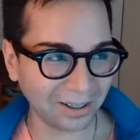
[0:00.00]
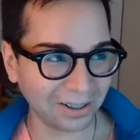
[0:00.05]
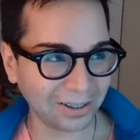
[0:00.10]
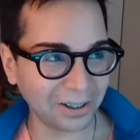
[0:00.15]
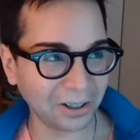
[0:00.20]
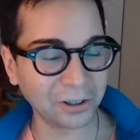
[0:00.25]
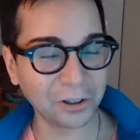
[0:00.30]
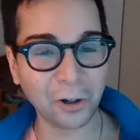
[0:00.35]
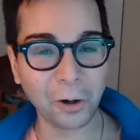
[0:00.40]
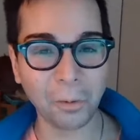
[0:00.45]

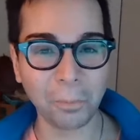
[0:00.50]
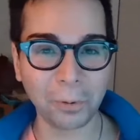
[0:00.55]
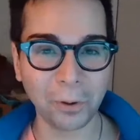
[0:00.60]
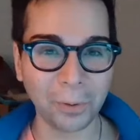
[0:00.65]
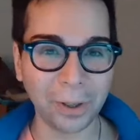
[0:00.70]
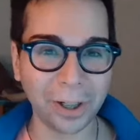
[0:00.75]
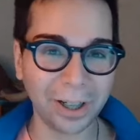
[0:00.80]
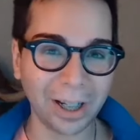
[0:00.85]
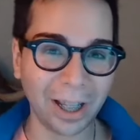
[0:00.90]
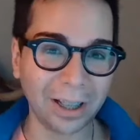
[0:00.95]
Your Scorpio
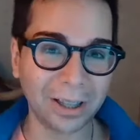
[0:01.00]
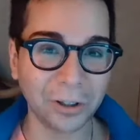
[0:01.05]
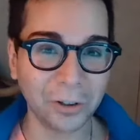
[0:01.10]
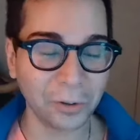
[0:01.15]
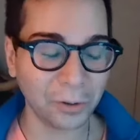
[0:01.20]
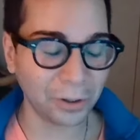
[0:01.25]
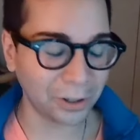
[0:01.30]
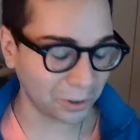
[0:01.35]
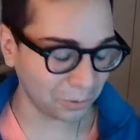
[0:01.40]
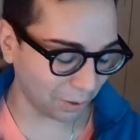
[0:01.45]
reading. I had to
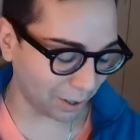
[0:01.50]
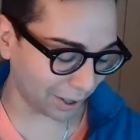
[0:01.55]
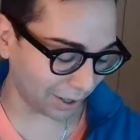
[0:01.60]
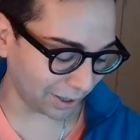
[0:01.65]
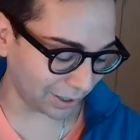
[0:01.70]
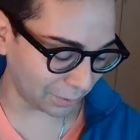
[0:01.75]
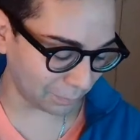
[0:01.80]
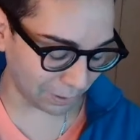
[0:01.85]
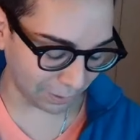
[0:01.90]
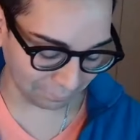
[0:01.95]
do it
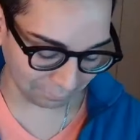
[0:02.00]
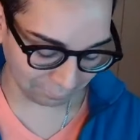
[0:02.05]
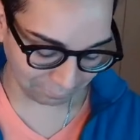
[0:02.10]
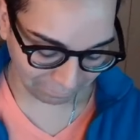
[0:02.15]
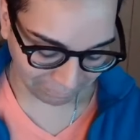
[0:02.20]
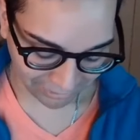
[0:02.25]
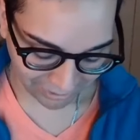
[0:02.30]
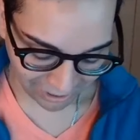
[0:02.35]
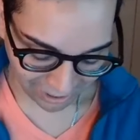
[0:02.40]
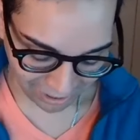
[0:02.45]
twice, but
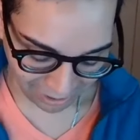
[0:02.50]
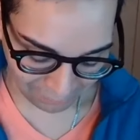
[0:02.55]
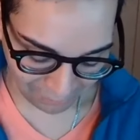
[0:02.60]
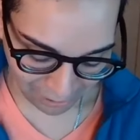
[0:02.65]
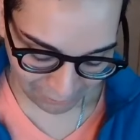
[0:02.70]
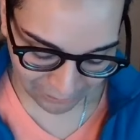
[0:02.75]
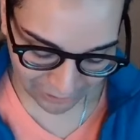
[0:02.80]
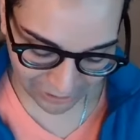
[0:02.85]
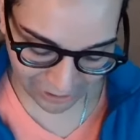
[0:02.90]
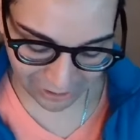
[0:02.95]

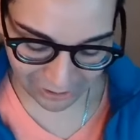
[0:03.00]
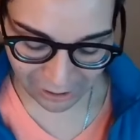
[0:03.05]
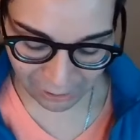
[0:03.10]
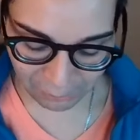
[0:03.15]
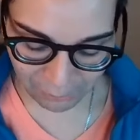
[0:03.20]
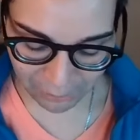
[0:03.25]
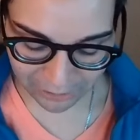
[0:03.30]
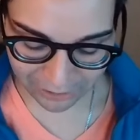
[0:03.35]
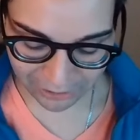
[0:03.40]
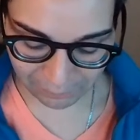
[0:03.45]
I was getting a lot
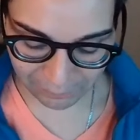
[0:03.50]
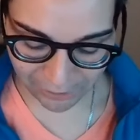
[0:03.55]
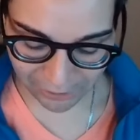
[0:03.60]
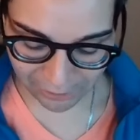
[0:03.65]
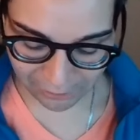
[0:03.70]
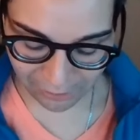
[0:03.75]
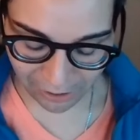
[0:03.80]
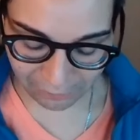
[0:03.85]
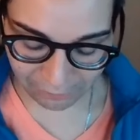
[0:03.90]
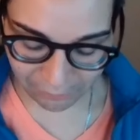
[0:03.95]
of wisdom
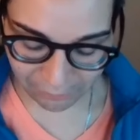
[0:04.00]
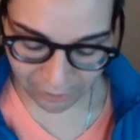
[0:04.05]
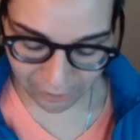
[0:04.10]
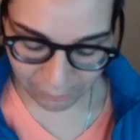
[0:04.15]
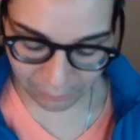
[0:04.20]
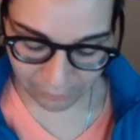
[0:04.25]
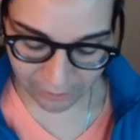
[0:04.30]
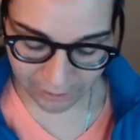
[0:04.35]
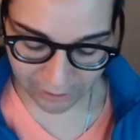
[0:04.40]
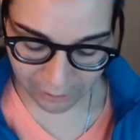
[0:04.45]
here. I feel
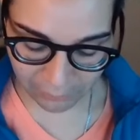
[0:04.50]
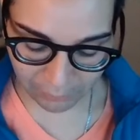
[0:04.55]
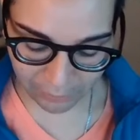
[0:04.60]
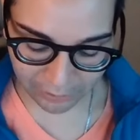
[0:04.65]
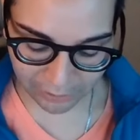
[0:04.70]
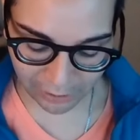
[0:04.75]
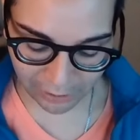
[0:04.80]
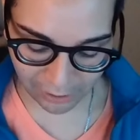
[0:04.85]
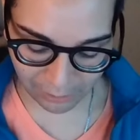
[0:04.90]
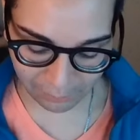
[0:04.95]
like with this
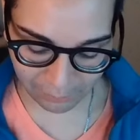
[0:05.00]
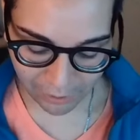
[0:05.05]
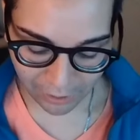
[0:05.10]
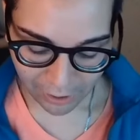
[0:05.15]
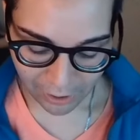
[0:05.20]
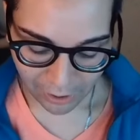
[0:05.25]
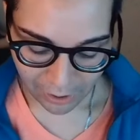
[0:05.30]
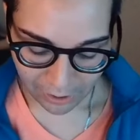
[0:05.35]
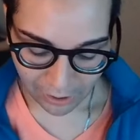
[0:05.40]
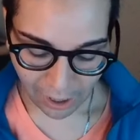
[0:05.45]
wisdom,
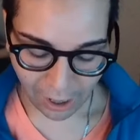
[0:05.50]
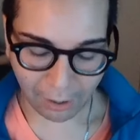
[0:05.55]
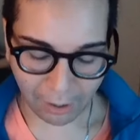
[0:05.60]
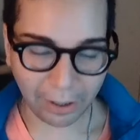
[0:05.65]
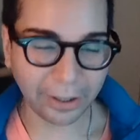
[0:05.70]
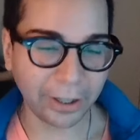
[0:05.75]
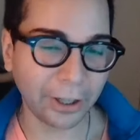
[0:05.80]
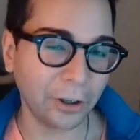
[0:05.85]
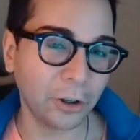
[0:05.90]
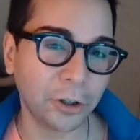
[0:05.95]

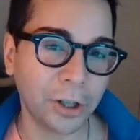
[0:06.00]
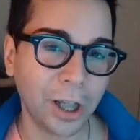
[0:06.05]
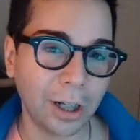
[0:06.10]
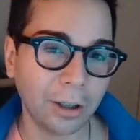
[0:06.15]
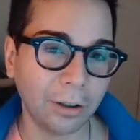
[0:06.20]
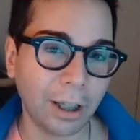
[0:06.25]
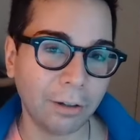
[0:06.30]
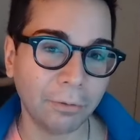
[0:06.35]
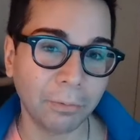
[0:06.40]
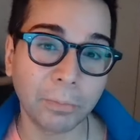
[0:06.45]
I think you
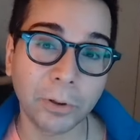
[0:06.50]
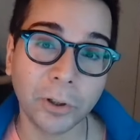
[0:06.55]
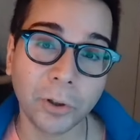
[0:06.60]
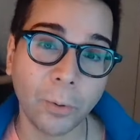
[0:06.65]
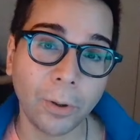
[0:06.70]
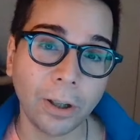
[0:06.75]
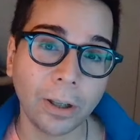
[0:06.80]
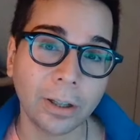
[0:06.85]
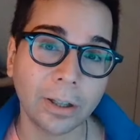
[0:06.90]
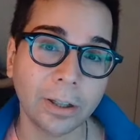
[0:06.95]
channel a lot from
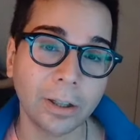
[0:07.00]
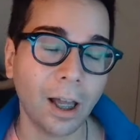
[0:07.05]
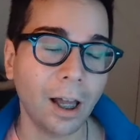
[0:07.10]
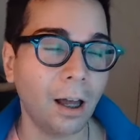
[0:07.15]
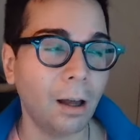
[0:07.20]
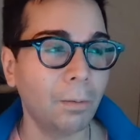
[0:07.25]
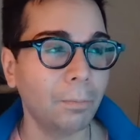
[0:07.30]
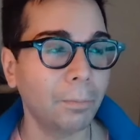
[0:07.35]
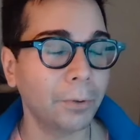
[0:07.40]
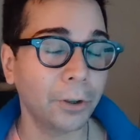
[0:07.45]
source,
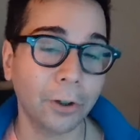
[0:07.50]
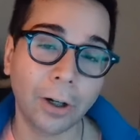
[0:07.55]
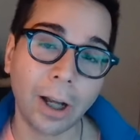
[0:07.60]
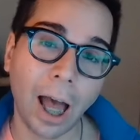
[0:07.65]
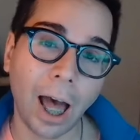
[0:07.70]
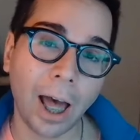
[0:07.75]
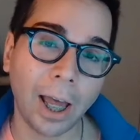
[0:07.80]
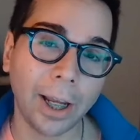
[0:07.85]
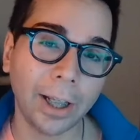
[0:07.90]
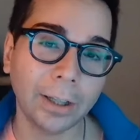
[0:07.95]
your
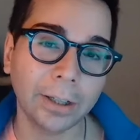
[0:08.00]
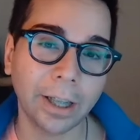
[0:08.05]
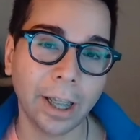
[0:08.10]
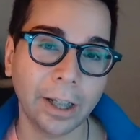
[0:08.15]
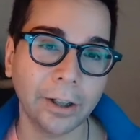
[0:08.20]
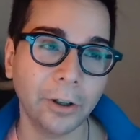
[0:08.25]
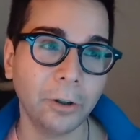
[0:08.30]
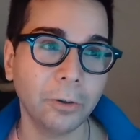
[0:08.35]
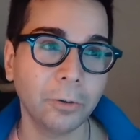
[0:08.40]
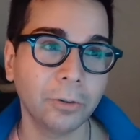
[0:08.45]
guides,
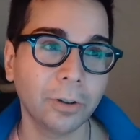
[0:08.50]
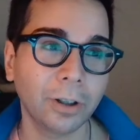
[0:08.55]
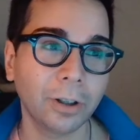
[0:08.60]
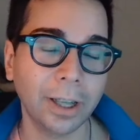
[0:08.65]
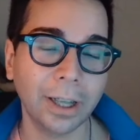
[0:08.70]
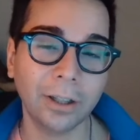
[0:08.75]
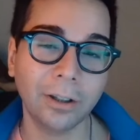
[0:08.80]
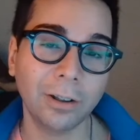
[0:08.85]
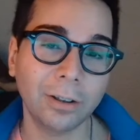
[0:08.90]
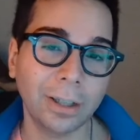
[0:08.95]
and the
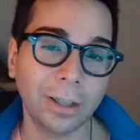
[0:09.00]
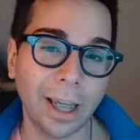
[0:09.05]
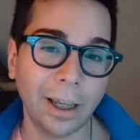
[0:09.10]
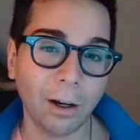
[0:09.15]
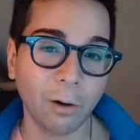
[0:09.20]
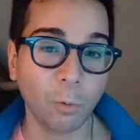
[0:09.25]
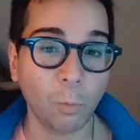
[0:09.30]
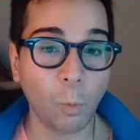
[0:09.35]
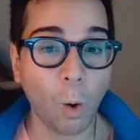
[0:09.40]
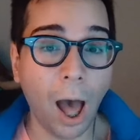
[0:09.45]
things you say
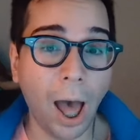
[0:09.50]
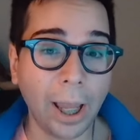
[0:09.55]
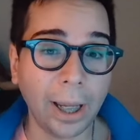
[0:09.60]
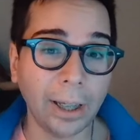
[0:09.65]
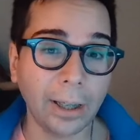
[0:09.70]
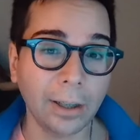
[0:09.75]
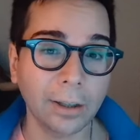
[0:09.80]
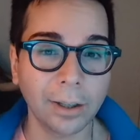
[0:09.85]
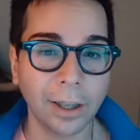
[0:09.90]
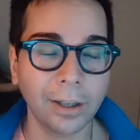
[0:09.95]
are
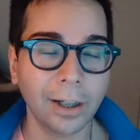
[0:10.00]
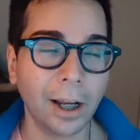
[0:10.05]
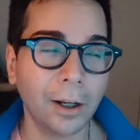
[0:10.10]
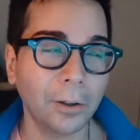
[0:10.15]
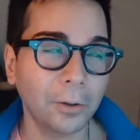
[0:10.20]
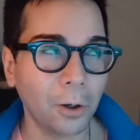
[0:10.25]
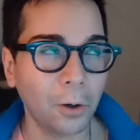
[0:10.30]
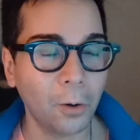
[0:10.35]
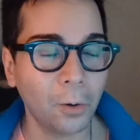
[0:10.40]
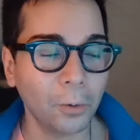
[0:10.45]
wise. And I
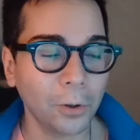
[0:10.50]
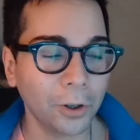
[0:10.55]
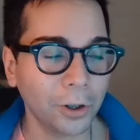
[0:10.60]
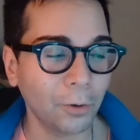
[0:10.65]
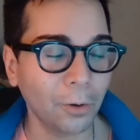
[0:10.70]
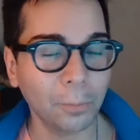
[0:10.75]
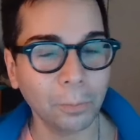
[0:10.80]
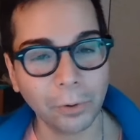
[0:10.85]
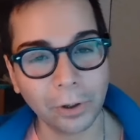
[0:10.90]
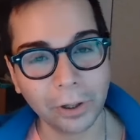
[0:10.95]
know you
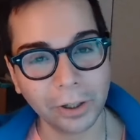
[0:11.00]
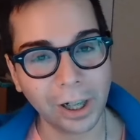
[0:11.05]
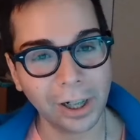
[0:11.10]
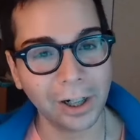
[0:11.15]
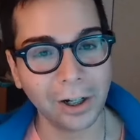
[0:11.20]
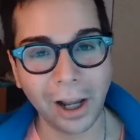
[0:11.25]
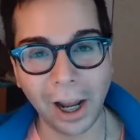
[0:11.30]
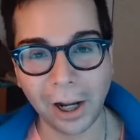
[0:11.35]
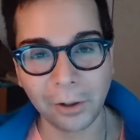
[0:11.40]
don't appreciate it.